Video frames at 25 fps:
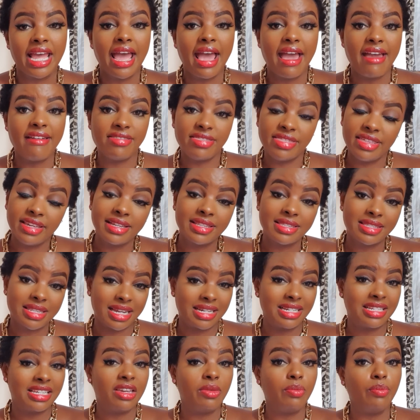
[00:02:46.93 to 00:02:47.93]
and things
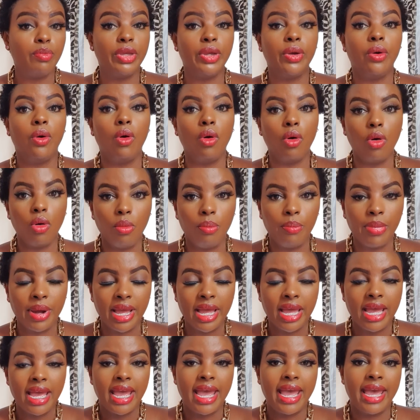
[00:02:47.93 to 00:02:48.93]
that give me hope
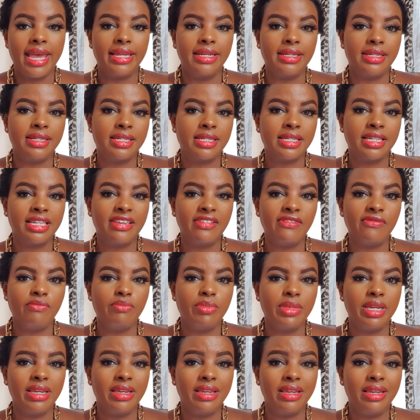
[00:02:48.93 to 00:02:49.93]
and give
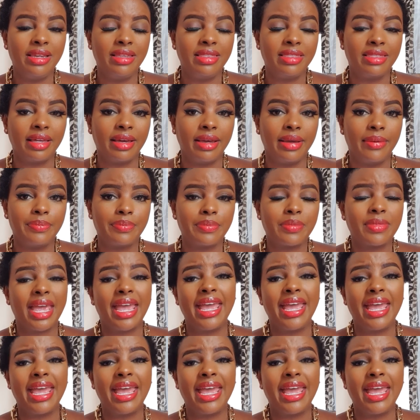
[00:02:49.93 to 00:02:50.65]
me the